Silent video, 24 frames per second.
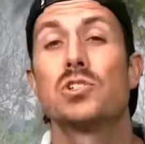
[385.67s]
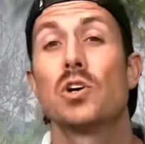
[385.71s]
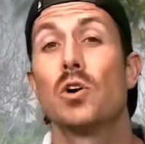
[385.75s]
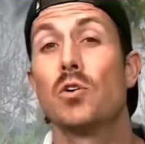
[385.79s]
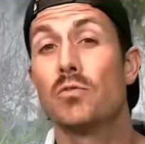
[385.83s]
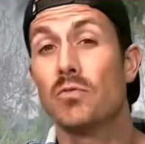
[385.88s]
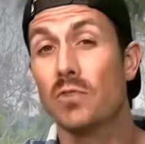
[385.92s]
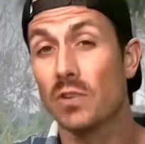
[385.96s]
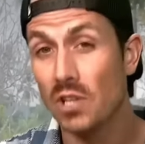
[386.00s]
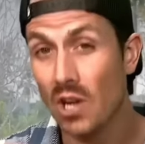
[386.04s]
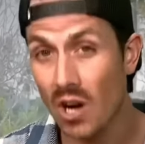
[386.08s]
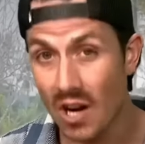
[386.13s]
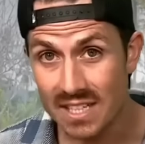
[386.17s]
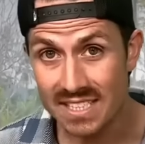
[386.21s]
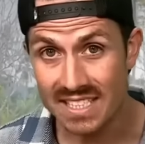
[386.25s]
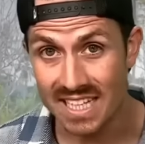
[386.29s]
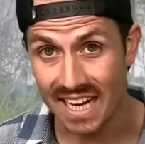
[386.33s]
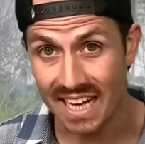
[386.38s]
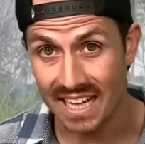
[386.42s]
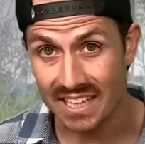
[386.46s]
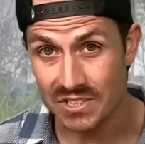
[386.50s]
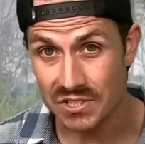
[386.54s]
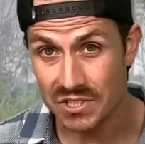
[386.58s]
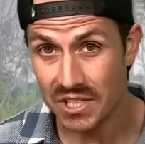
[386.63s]
So for
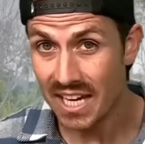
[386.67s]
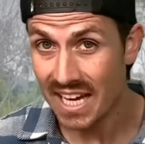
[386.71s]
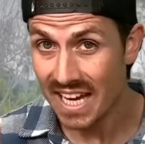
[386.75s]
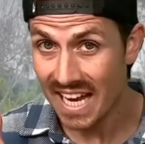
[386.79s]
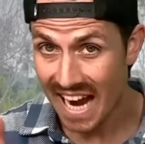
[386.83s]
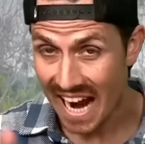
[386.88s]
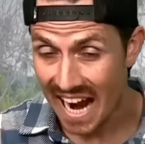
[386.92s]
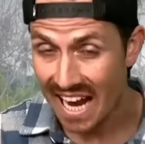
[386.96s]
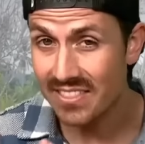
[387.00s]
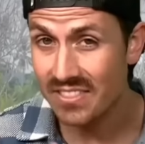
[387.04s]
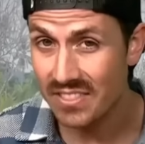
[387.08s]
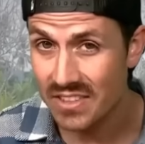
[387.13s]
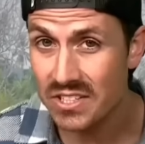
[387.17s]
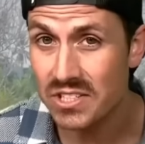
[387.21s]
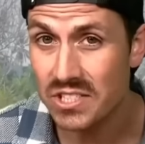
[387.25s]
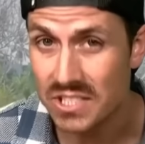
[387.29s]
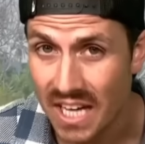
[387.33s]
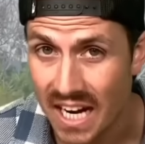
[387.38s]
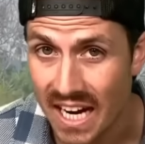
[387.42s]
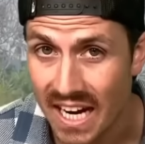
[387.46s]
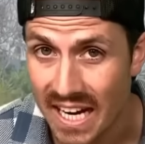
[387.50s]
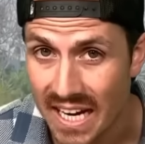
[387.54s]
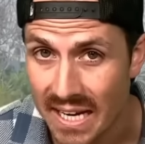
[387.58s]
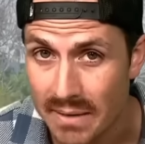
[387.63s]
context, at this
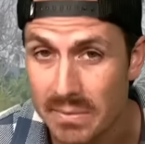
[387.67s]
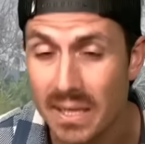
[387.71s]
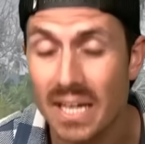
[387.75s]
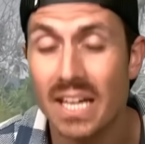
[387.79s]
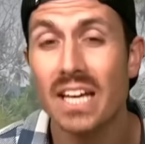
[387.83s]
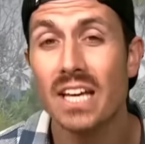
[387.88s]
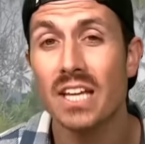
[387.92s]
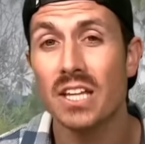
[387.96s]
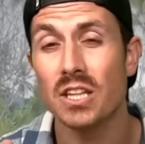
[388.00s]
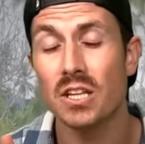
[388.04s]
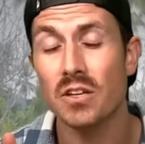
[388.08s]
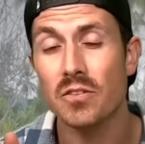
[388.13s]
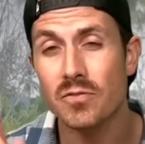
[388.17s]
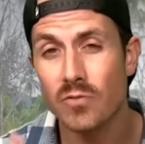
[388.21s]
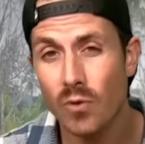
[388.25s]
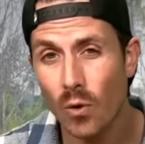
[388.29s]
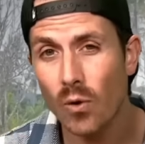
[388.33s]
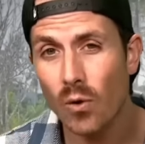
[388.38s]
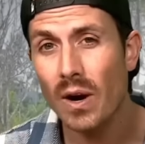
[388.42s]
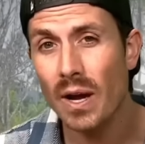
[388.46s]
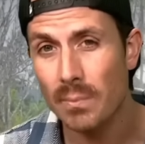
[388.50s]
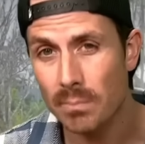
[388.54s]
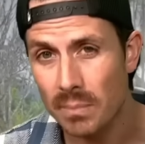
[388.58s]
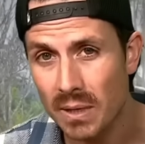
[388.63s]
time, the
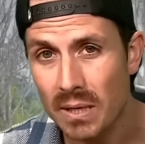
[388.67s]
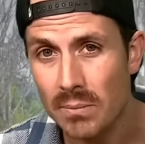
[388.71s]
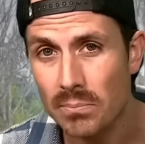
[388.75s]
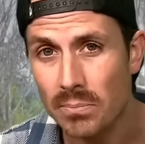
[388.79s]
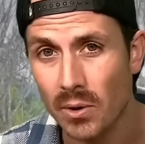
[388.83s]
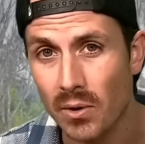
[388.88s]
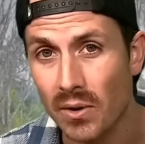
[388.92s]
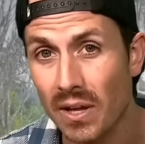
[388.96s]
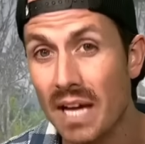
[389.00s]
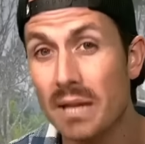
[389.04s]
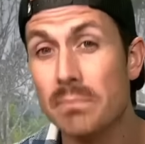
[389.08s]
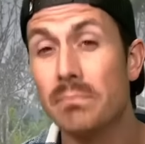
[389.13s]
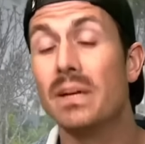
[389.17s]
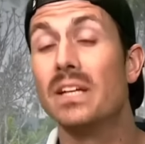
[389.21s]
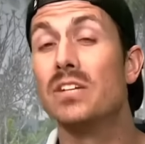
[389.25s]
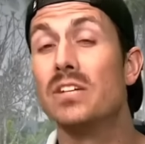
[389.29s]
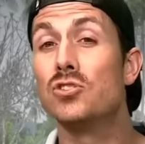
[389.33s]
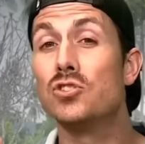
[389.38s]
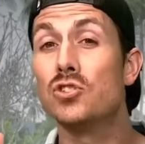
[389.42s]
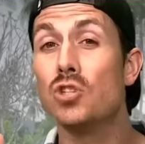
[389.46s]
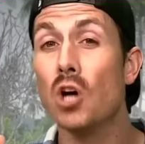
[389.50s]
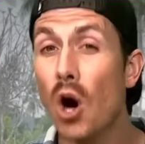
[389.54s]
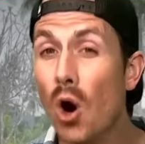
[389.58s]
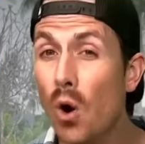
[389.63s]
Foray people had
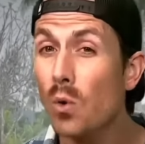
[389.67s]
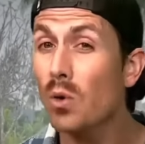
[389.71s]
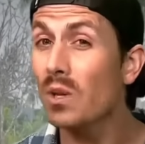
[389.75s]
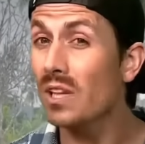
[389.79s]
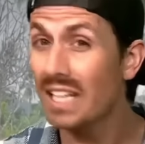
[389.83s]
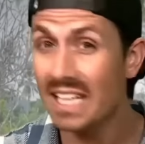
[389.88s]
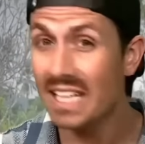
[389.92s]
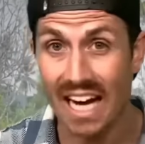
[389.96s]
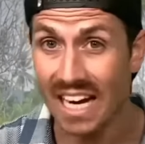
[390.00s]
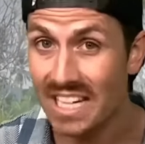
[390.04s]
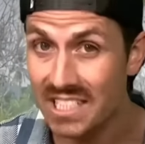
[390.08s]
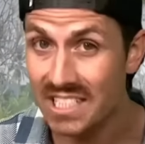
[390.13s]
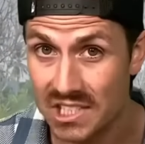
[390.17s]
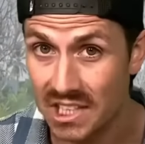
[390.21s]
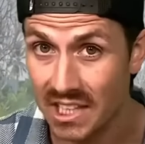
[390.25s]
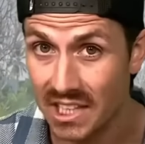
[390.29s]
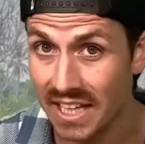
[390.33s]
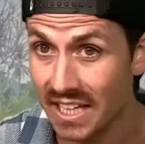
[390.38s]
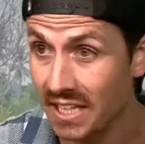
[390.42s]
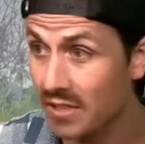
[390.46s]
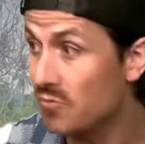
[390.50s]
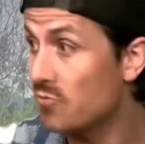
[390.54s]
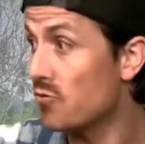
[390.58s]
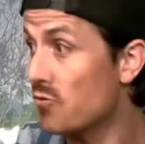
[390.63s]
been totally
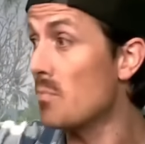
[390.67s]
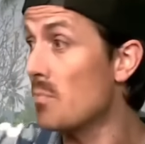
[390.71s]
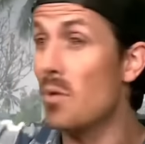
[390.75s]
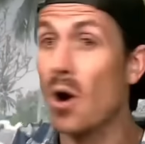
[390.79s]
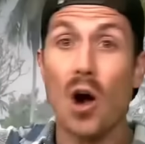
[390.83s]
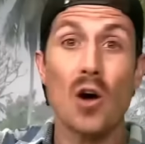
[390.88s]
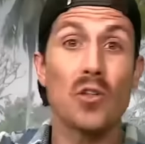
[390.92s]
isolated from